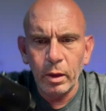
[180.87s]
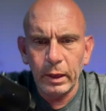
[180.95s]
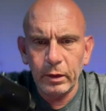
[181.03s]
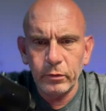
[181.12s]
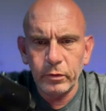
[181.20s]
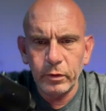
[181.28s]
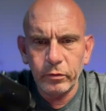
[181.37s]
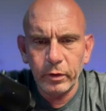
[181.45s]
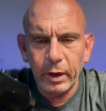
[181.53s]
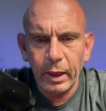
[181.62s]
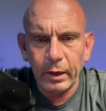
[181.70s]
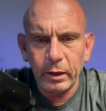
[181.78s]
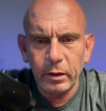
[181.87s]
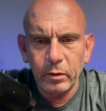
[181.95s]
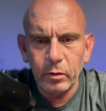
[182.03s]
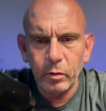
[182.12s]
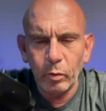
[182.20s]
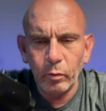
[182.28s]
in Cincinnati,
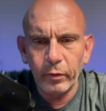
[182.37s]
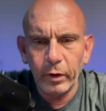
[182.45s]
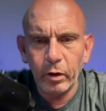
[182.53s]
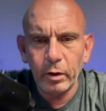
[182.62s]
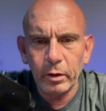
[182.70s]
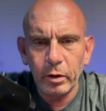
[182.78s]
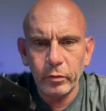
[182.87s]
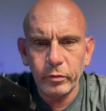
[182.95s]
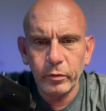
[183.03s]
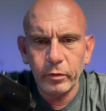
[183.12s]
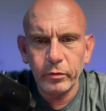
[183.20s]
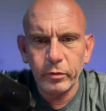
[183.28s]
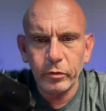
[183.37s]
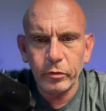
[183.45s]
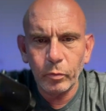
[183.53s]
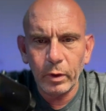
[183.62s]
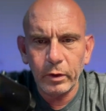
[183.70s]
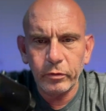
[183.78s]
who were very close to this
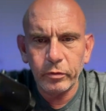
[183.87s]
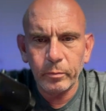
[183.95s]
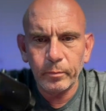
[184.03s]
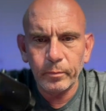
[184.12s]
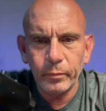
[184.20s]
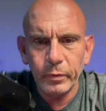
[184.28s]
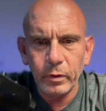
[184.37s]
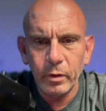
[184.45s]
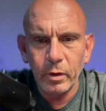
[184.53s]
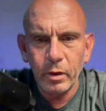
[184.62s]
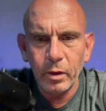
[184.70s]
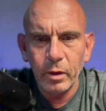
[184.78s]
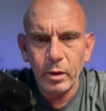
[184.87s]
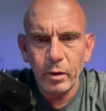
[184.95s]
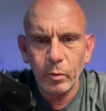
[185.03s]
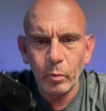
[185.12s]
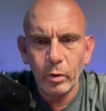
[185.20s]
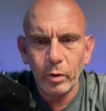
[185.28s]
situation,
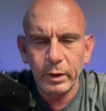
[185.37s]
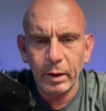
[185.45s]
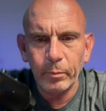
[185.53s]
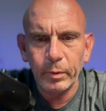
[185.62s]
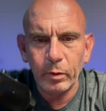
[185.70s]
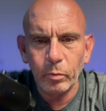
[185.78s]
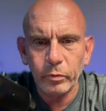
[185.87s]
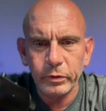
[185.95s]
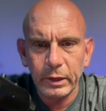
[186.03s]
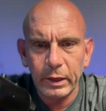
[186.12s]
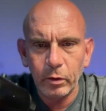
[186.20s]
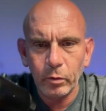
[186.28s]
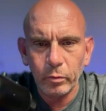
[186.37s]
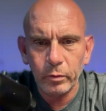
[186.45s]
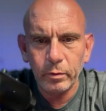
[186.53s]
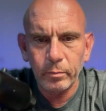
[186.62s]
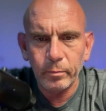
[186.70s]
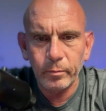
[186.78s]
where a deputy was killed
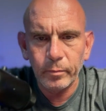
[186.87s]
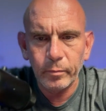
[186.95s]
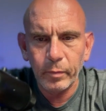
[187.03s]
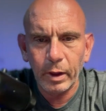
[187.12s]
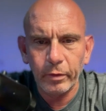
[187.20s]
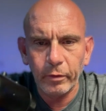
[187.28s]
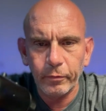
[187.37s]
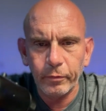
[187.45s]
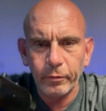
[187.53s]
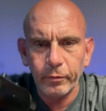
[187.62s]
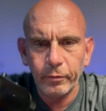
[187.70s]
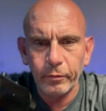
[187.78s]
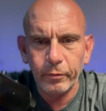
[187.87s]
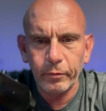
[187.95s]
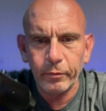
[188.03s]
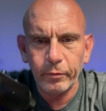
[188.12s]
by the father